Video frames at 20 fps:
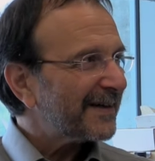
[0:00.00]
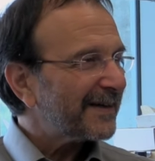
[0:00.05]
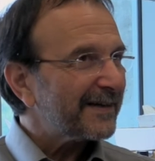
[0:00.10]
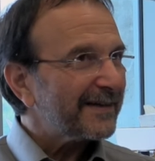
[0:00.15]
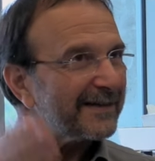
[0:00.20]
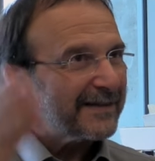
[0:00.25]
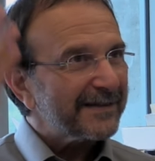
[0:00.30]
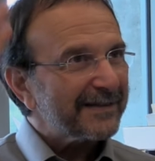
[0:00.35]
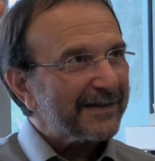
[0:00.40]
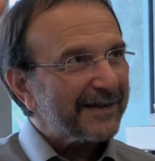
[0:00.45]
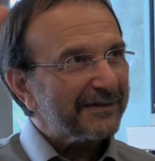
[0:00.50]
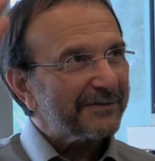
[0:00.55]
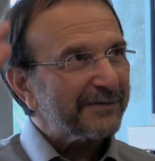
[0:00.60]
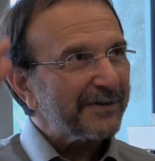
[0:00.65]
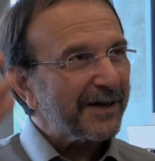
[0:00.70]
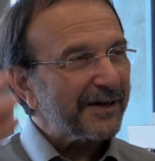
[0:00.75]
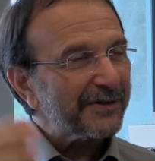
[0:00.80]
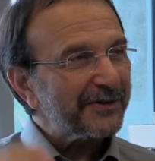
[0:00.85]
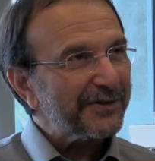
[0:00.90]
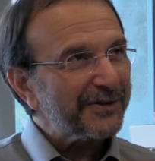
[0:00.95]
And he said,
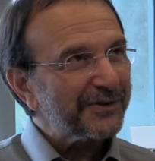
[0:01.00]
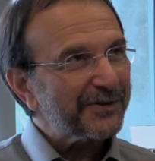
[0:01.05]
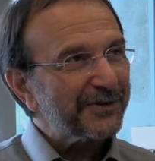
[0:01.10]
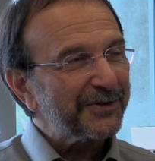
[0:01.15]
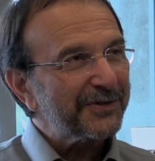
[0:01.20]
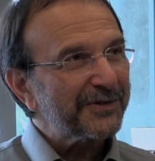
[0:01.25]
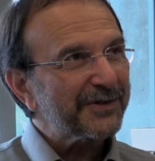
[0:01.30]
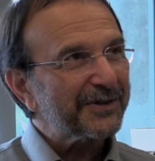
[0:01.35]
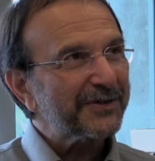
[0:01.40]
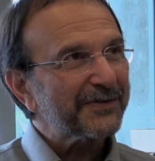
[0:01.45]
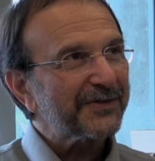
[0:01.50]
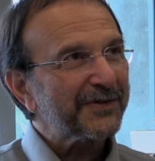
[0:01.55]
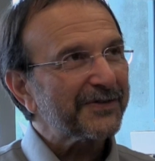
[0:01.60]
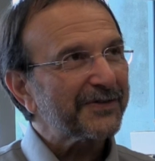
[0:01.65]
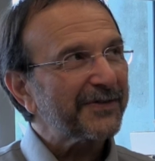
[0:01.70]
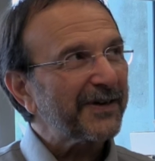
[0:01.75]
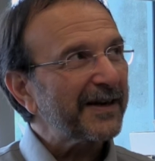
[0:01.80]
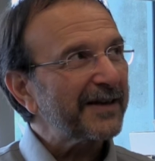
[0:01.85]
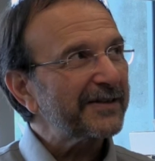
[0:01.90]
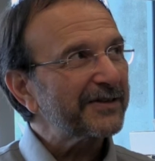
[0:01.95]
why don't you do this
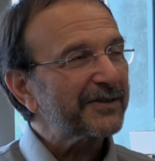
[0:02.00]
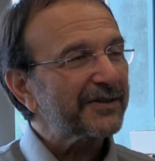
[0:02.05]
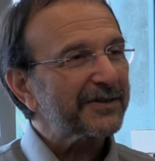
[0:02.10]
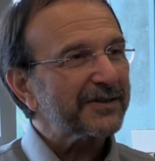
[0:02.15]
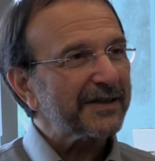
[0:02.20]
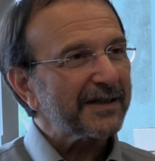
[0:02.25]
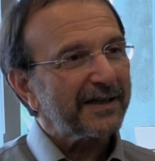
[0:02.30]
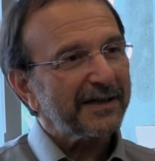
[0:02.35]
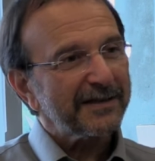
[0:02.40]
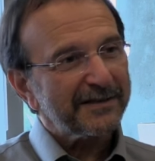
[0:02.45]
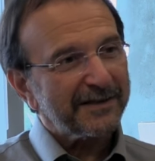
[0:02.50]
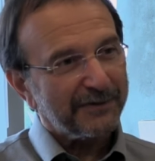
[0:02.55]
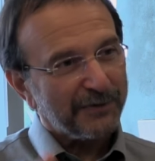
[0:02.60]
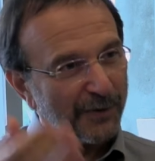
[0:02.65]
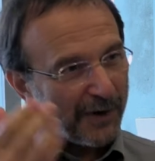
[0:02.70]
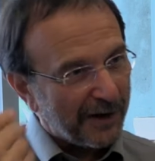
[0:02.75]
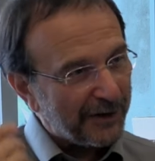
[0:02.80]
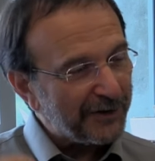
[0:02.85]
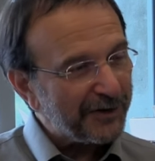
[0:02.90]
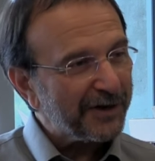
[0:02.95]
for phages? And I said,
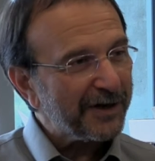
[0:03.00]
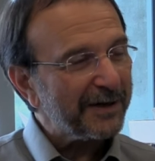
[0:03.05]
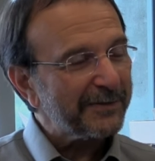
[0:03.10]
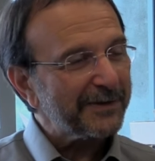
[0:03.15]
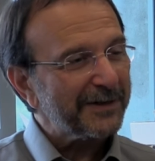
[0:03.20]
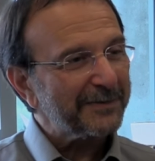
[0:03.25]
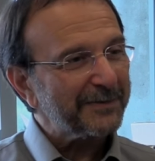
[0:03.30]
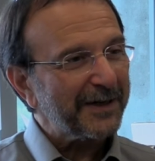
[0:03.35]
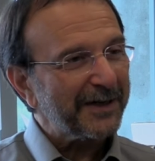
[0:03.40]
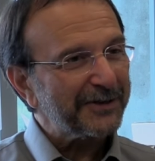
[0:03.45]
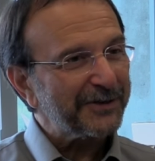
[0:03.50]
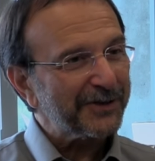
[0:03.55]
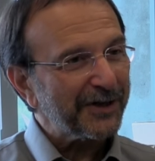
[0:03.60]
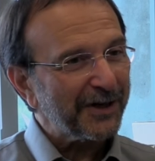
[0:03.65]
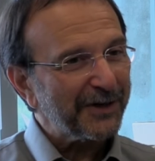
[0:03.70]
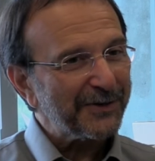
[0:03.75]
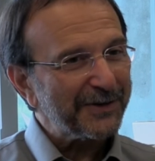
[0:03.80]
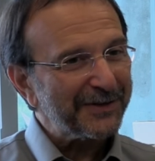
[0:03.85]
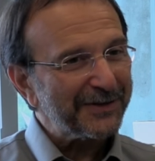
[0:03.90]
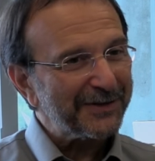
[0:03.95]
why don't you come on my
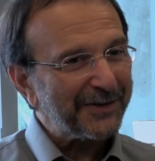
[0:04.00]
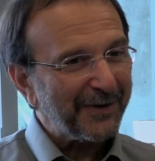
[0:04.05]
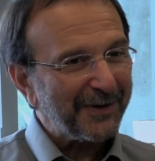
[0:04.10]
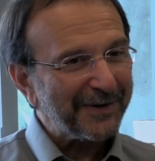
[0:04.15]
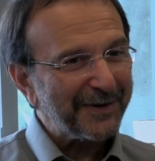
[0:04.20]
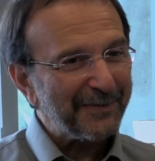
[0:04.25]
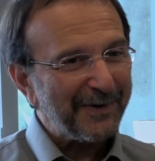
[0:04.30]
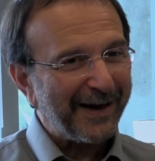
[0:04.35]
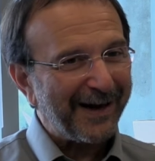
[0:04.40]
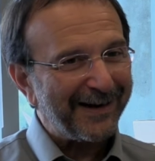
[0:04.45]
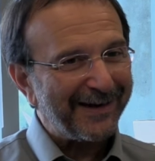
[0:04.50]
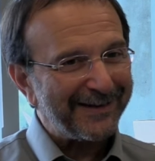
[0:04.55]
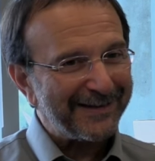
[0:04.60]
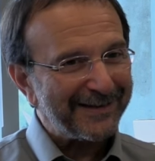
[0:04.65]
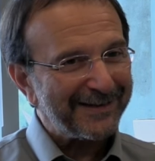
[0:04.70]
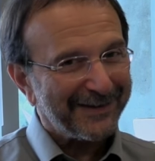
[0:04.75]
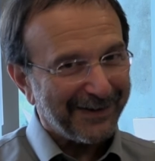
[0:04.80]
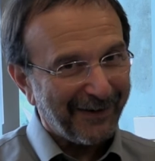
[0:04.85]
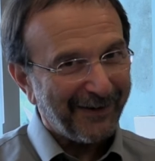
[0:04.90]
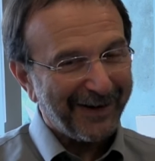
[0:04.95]
show and talk about it?
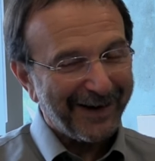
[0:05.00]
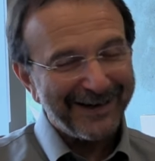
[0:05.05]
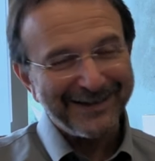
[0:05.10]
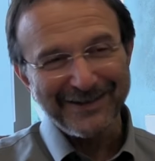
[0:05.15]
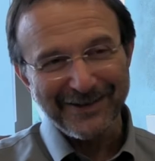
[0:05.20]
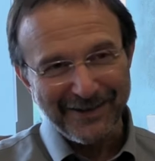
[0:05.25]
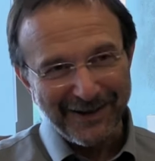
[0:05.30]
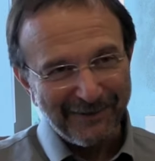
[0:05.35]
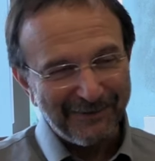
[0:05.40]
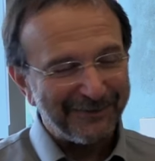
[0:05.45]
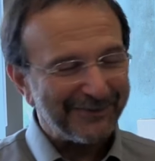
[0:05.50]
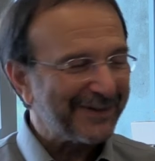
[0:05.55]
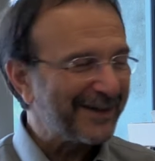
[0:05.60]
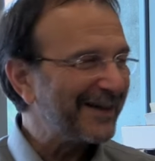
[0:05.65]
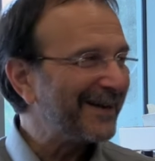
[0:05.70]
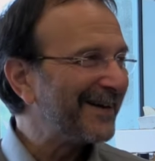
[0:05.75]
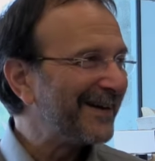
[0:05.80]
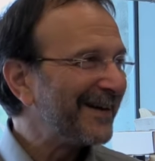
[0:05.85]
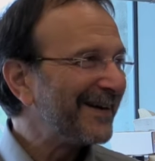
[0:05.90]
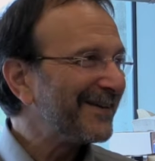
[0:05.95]
He said, okay. So
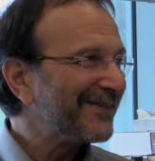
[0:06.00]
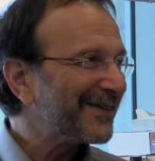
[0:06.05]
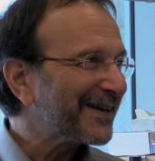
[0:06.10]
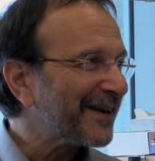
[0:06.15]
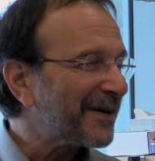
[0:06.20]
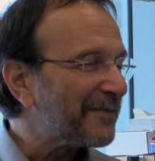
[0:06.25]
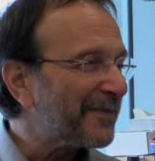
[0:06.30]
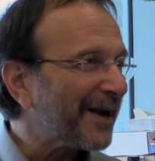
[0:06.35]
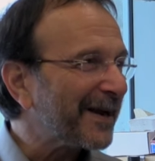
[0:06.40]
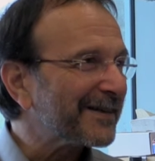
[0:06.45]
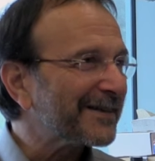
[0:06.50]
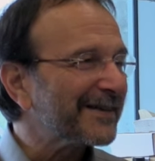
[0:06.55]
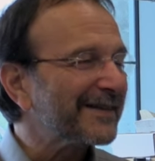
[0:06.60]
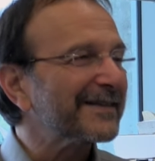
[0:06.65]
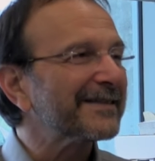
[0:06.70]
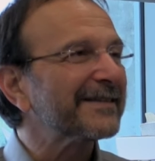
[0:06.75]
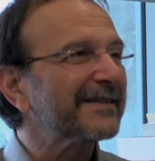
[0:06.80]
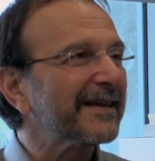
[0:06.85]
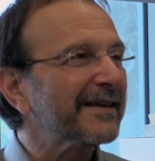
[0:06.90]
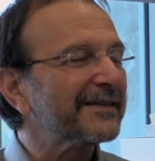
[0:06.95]
then we got back to
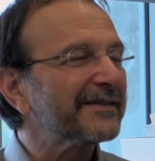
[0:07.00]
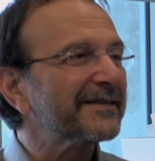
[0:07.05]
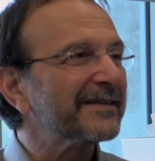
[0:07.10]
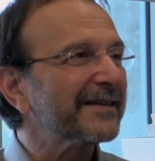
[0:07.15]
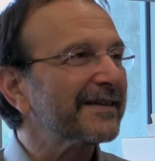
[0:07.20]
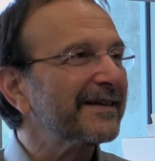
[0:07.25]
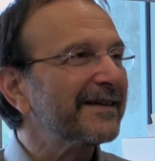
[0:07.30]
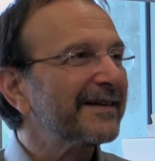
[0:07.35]
the States.